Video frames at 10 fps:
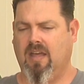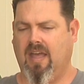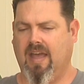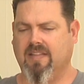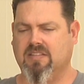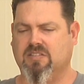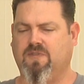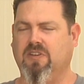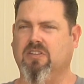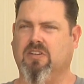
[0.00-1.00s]
had this
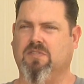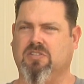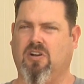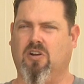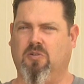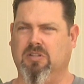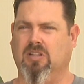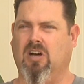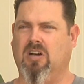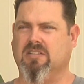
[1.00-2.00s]
feeling of sorrow and
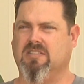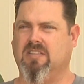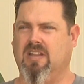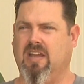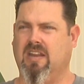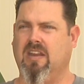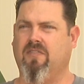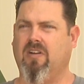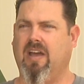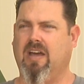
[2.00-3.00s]
loss that I had
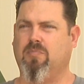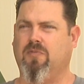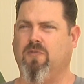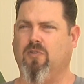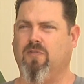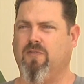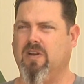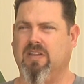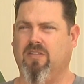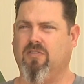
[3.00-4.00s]
never had before for
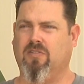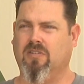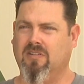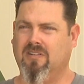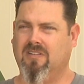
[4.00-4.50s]
any other